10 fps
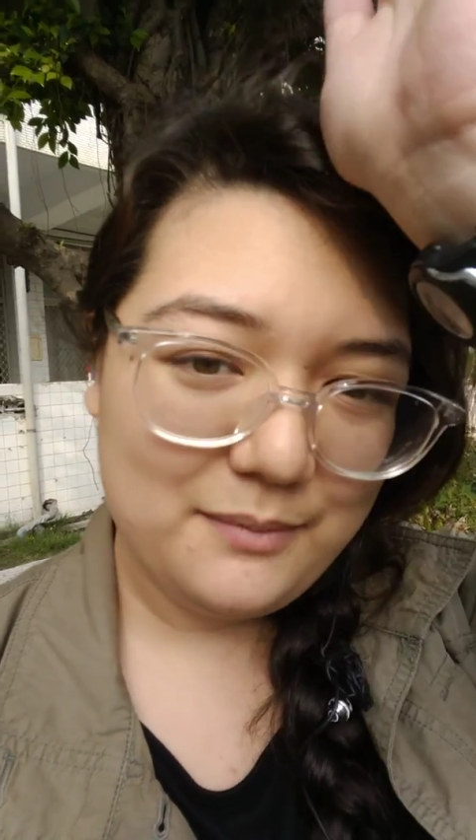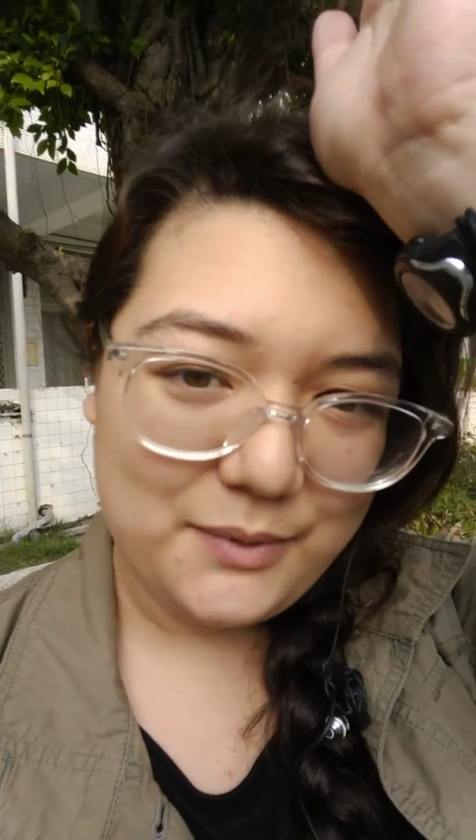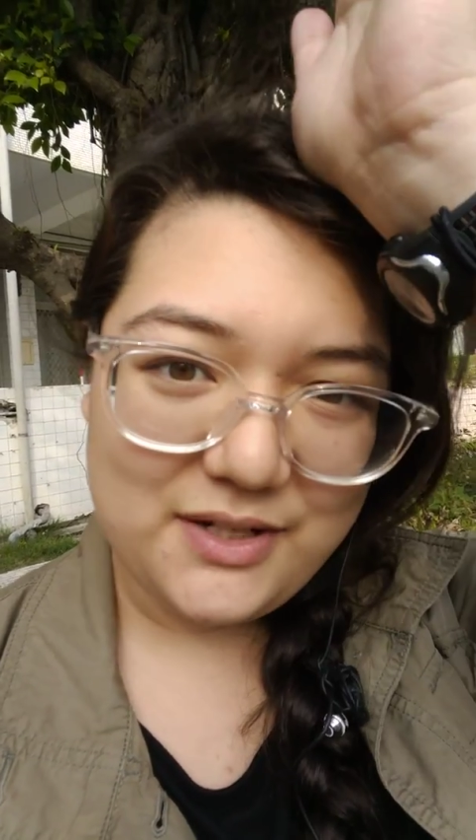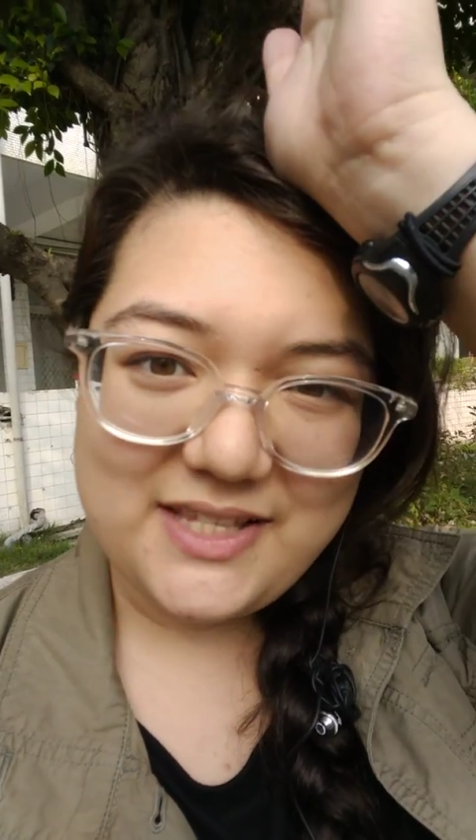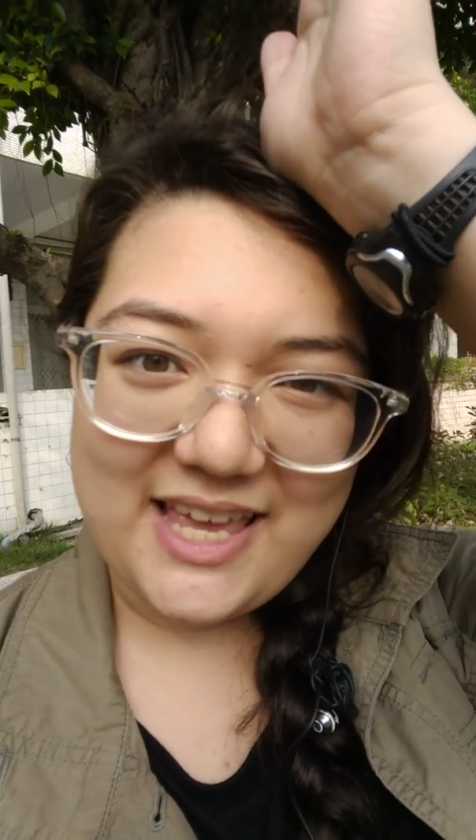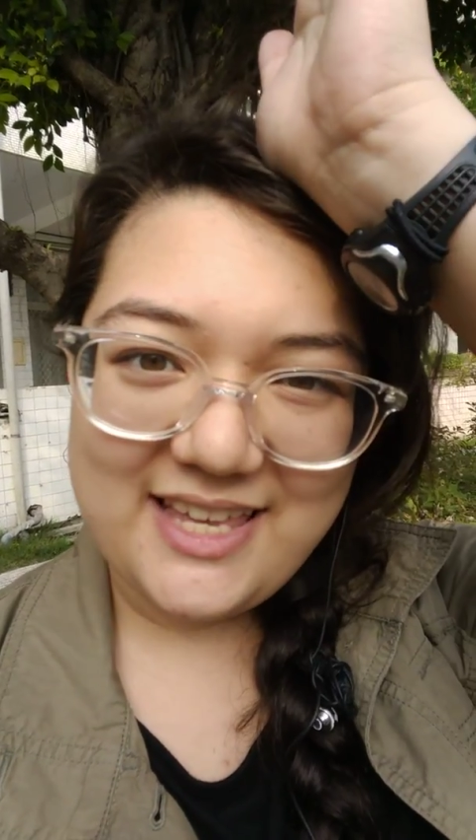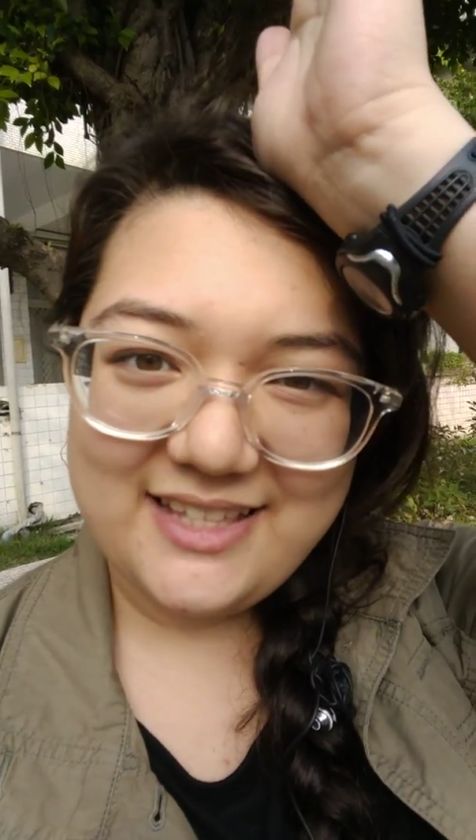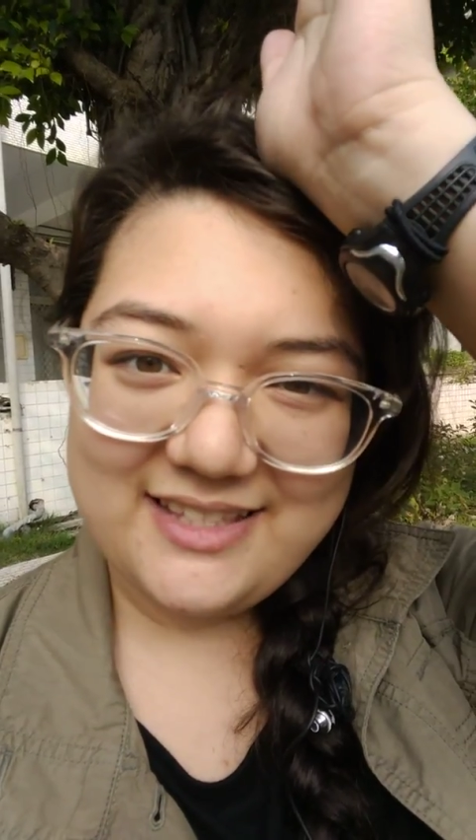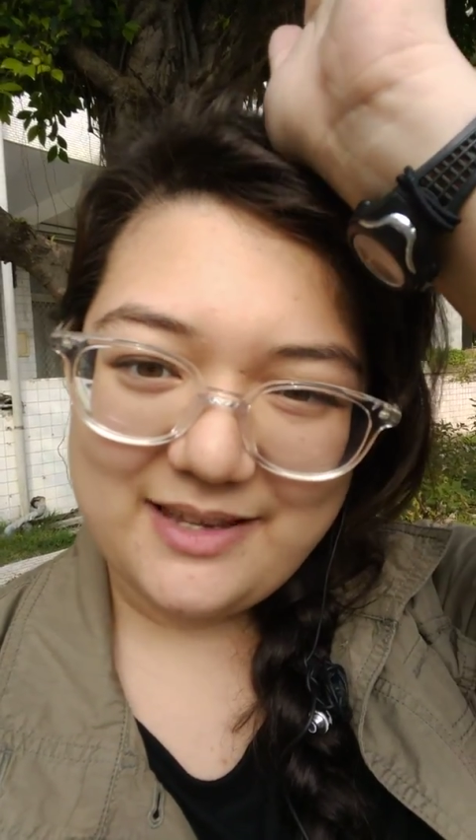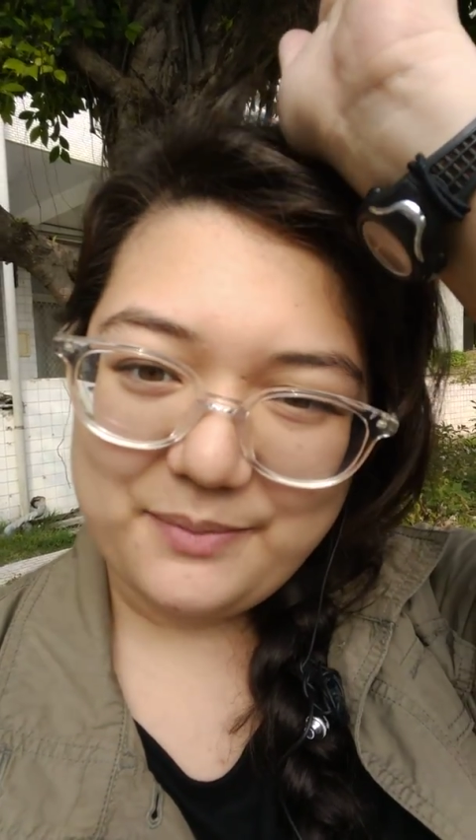put his
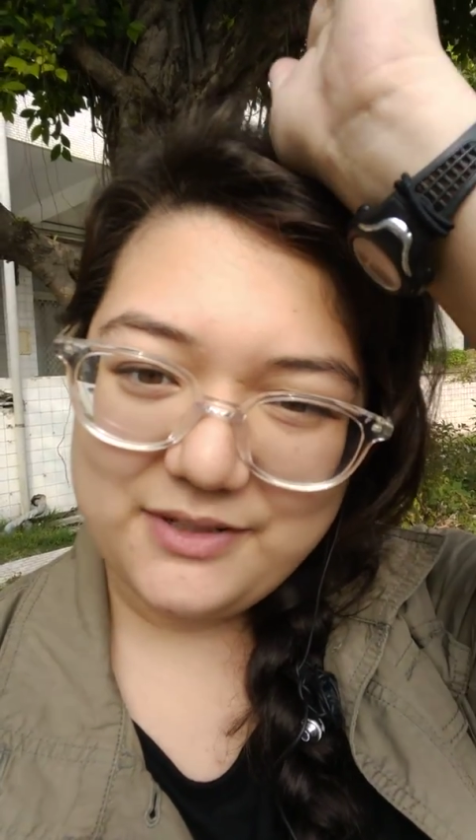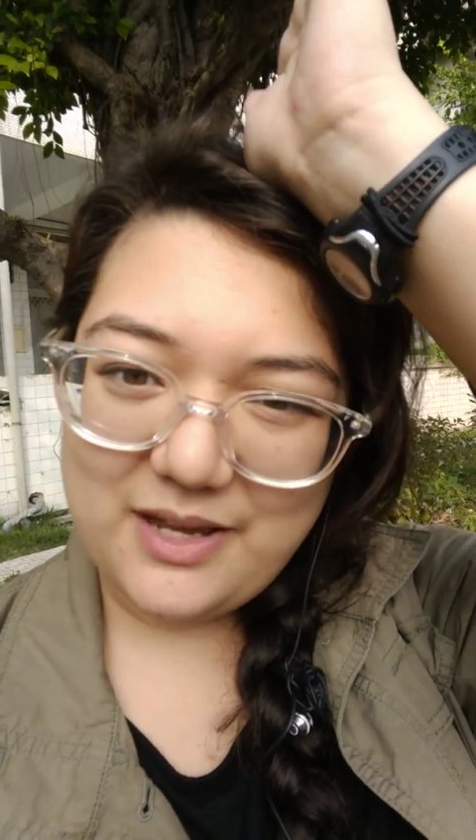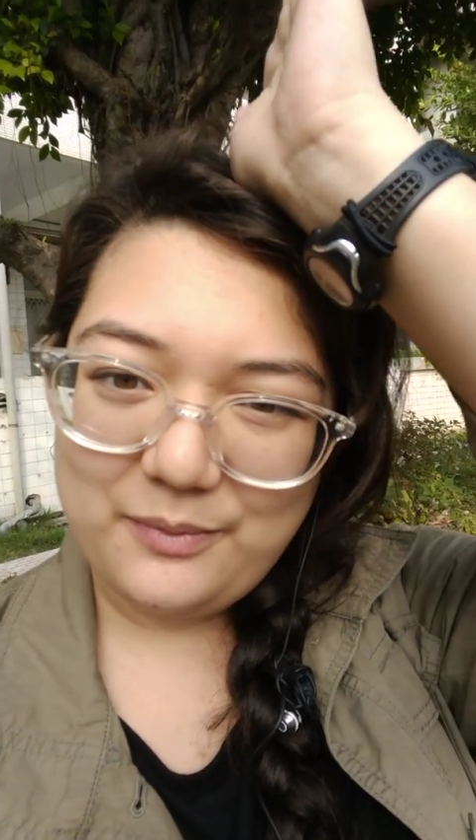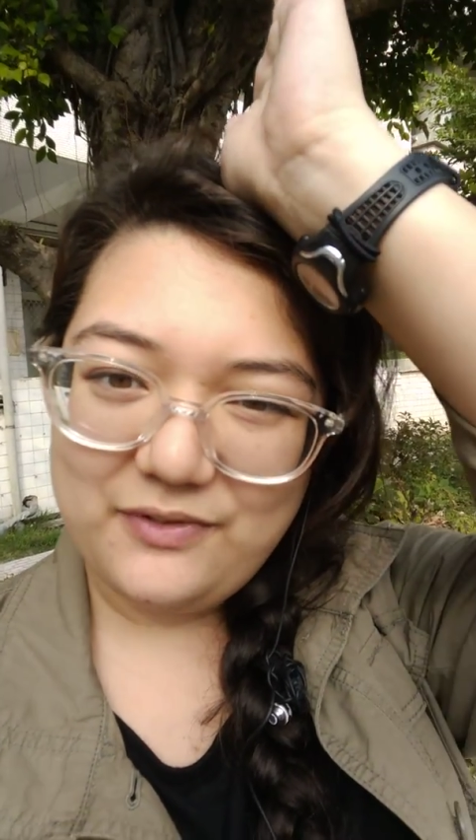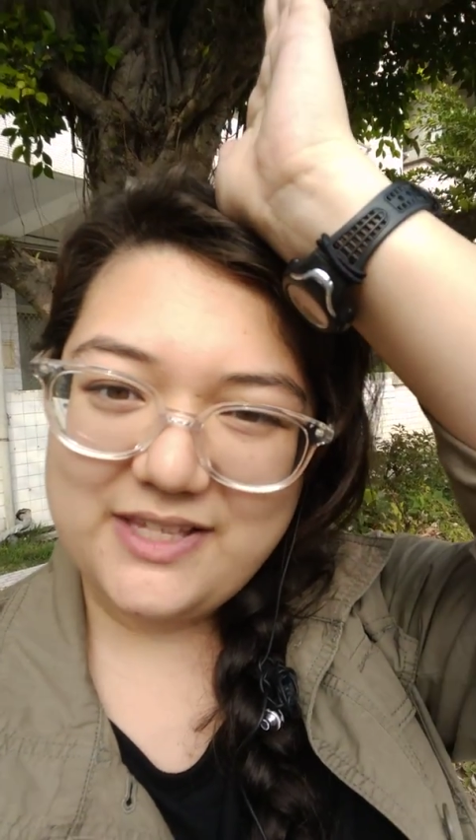hands up on top of